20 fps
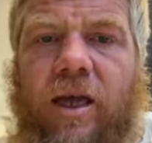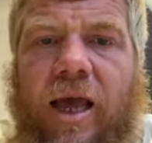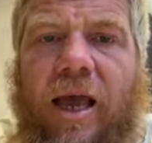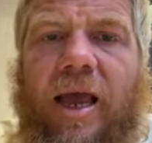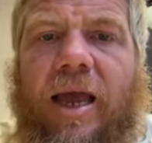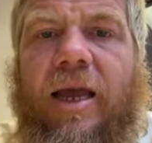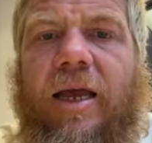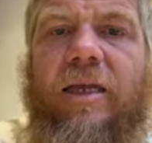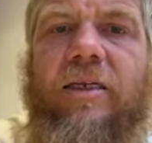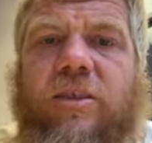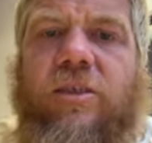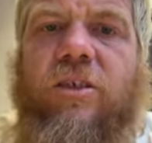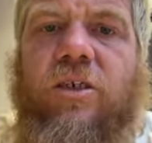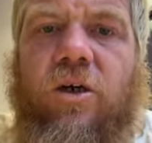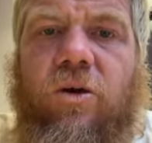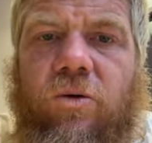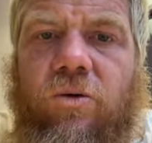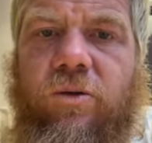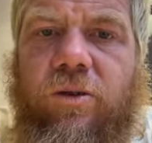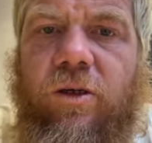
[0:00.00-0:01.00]
And
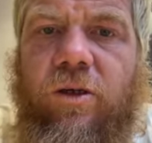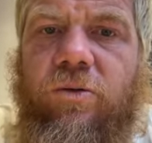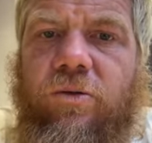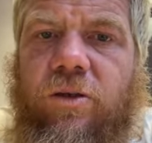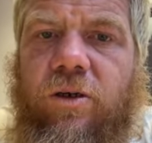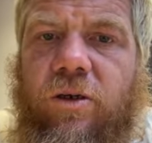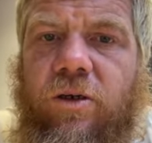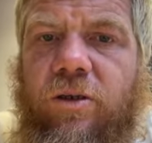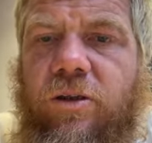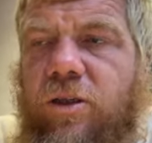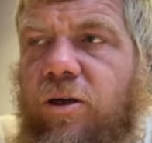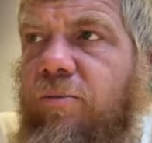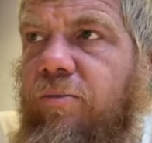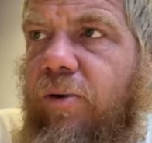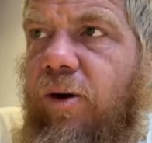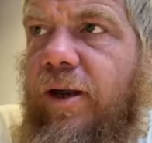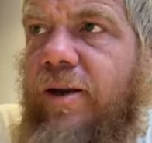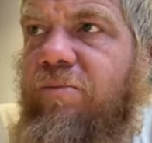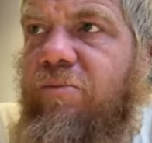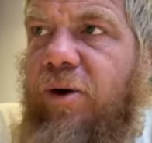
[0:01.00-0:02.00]
so, you know, their, their
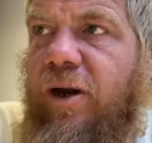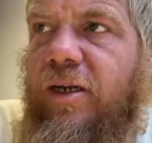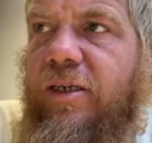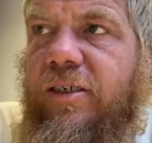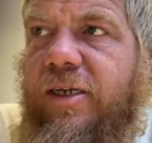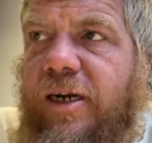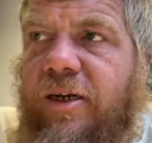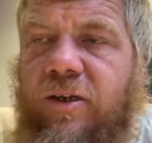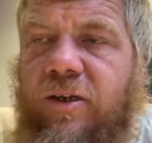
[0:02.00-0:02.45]
brain breaks down